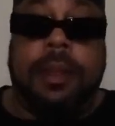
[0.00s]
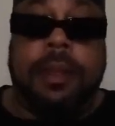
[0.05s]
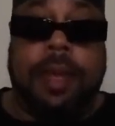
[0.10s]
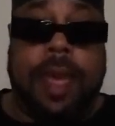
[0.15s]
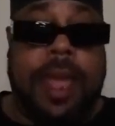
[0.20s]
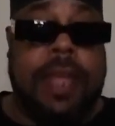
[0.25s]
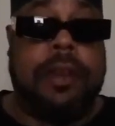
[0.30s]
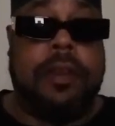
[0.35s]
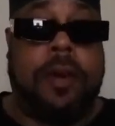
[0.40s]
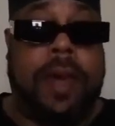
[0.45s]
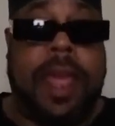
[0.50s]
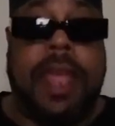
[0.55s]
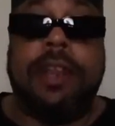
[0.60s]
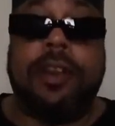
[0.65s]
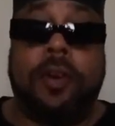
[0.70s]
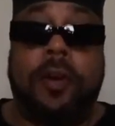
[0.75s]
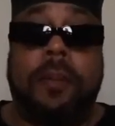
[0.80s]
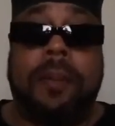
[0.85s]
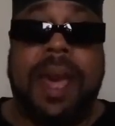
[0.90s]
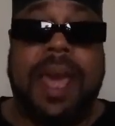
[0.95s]
Ain't no hate,
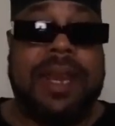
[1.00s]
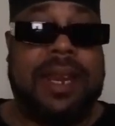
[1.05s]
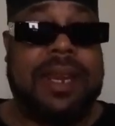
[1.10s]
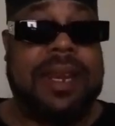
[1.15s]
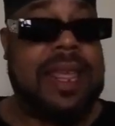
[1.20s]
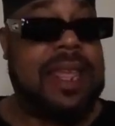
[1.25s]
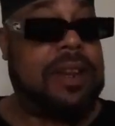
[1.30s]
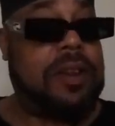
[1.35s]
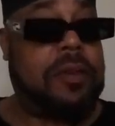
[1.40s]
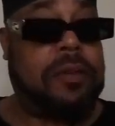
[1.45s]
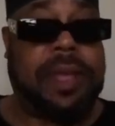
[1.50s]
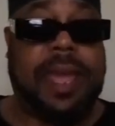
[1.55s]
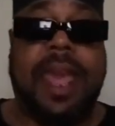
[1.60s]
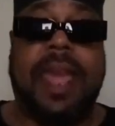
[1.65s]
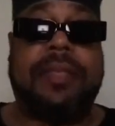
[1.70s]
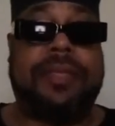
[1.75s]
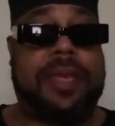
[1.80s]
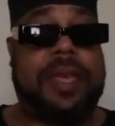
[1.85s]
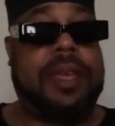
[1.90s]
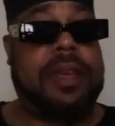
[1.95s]
no mind, and ain't no
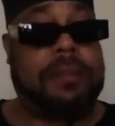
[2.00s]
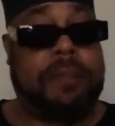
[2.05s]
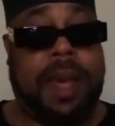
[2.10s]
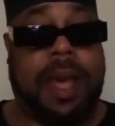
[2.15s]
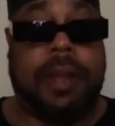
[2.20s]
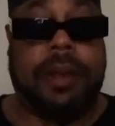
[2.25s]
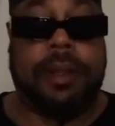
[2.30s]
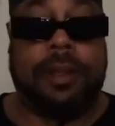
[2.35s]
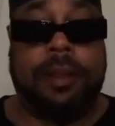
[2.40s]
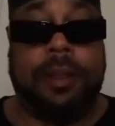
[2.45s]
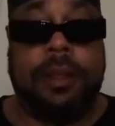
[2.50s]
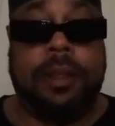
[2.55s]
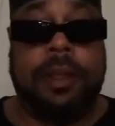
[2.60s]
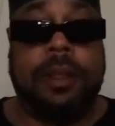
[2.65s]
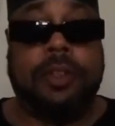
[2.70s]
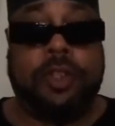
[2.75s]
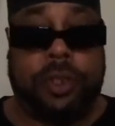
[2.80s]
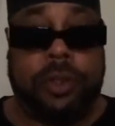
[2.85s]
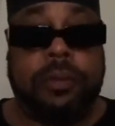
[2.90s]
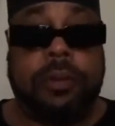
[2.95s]
gay thing about it.
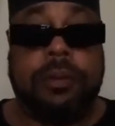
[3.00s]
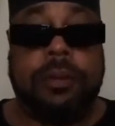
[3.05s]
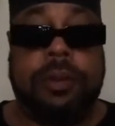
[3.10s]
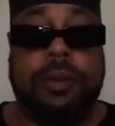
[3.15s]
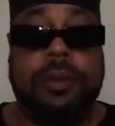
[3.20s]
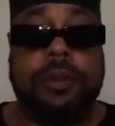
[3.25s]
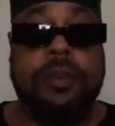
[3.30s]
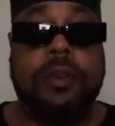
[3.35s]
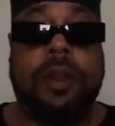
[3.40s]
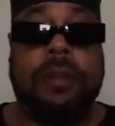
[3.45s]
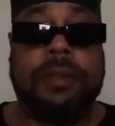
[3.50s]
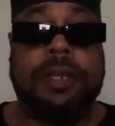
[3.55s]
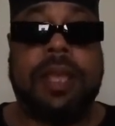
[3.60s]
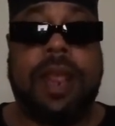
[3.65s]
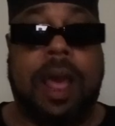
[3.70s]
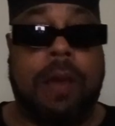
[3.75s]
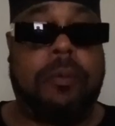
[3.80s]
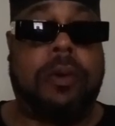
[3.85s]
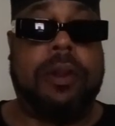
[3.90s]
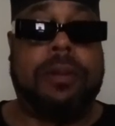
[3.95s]
Too. You know what I'm saying?
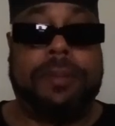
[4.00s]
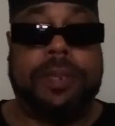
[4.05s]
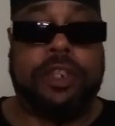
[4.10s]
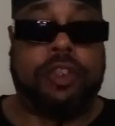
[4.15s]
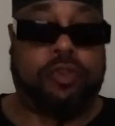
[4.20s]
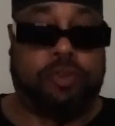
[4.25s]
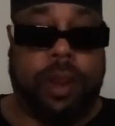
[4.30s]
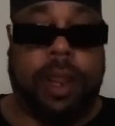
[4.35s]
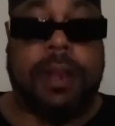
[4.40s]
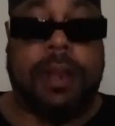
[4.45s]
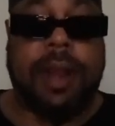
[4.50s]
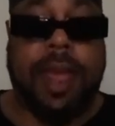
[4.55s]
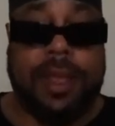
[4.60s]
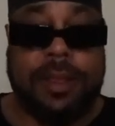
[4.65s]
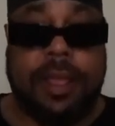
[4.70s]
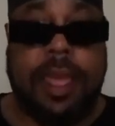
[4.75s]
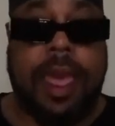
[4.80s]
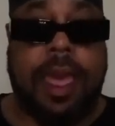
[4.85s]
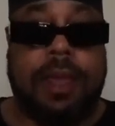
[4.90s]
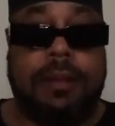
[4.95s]
I want to be straight
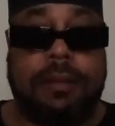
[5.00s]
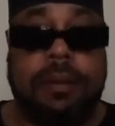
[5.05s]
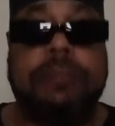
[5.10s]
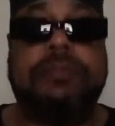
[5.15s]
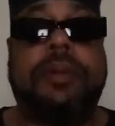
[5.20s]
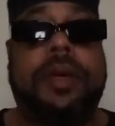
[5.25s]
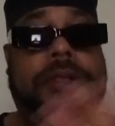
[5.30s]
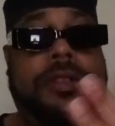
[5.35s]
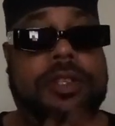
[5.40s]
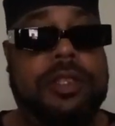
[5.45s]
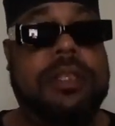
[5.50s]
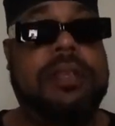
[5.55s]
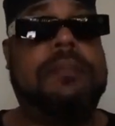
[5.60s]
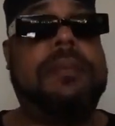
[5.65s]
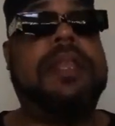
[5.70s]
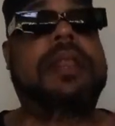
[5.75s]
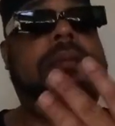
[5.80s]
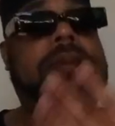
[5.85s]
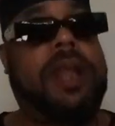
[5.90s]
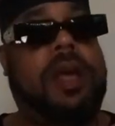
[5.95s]
like that. When brothers see
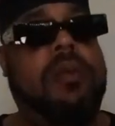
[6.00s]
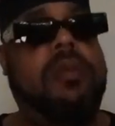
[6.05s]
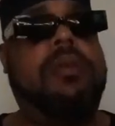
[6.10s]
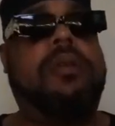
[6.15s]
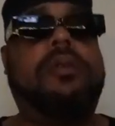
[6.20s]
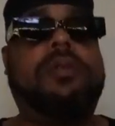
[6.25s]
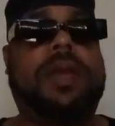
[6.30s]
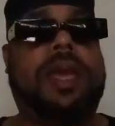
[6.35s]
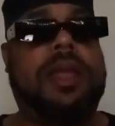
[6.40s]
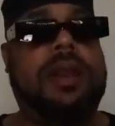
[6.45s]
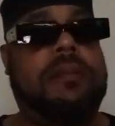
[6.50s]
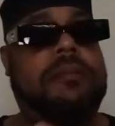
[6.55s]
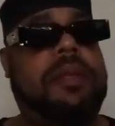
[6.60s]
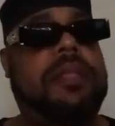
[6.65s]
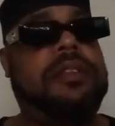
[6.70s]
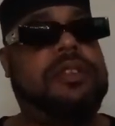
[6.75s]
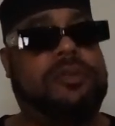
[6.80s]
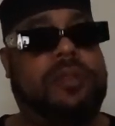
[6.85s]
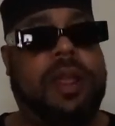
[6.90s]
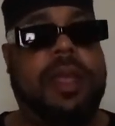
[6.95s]
me, they be like, oh, okay, that
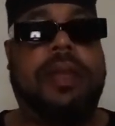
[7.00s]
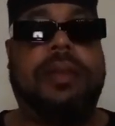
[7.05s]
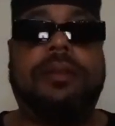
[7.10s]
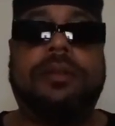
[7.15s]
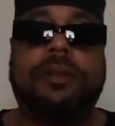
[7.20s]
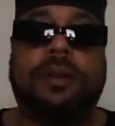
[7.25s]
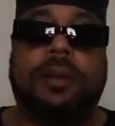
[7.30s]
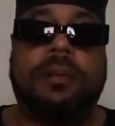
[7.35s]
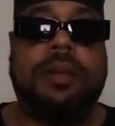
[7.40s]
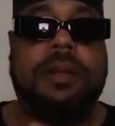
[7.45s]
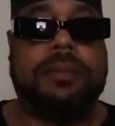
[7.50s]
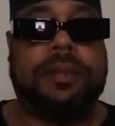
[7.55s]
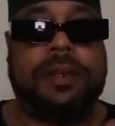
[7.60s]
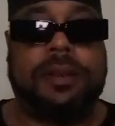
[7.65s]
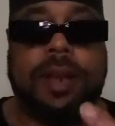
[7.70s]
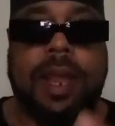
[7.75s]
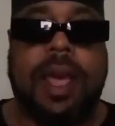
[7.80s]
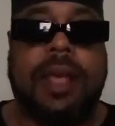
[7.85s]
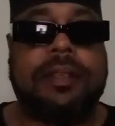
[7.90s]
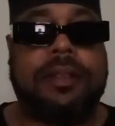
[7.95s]
brother's straight.
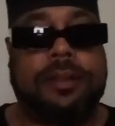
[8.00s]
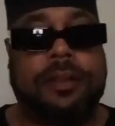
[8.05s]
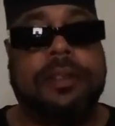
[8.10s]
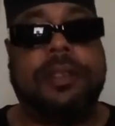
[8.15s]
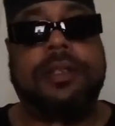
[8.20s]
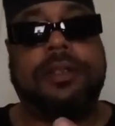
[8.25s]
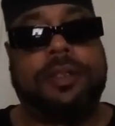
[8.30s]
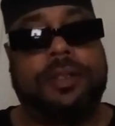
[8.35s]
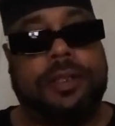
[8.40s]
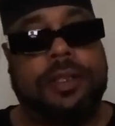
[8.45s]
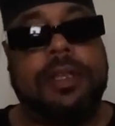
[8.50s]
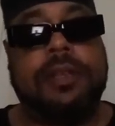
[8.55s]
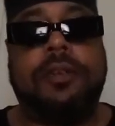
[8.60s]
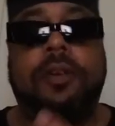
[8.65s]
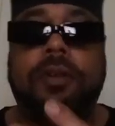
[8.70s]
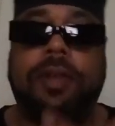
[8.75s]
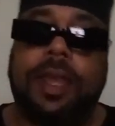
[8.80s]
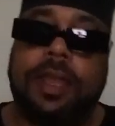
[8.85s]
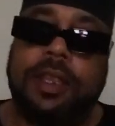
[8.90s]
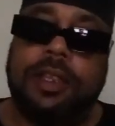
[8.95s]
Alhamdulillah. Sister see you,
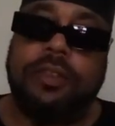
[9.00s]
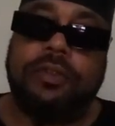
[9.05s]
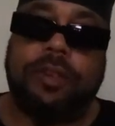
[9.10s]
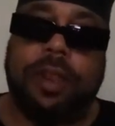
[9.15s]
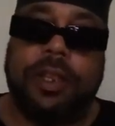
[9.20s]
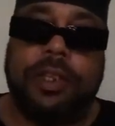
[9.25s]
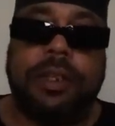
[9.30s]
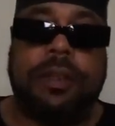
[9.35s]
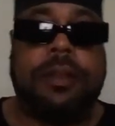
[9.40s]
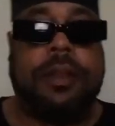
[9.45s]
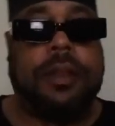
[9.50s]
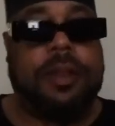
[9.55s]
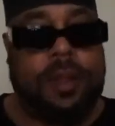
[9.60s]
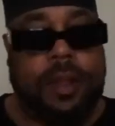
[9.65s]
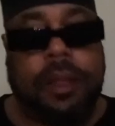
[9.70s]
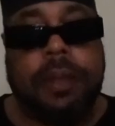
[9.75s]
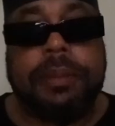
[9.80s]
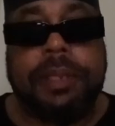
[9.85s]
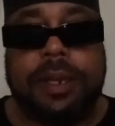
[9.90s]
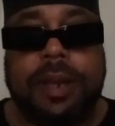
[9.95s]
okay, he's straight.
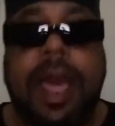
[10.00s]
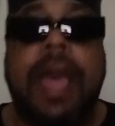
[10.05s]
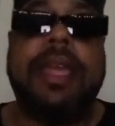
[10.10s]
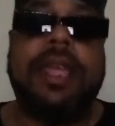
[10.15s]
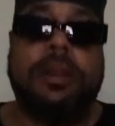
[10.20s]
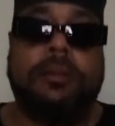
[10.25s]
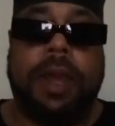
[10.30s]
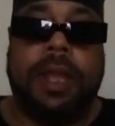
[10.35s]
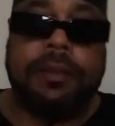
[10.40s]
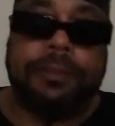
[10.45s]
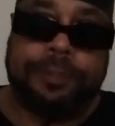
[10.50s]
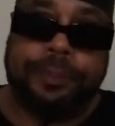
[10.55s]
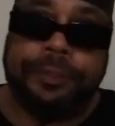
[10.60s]
Alhamdulillah. Anyway,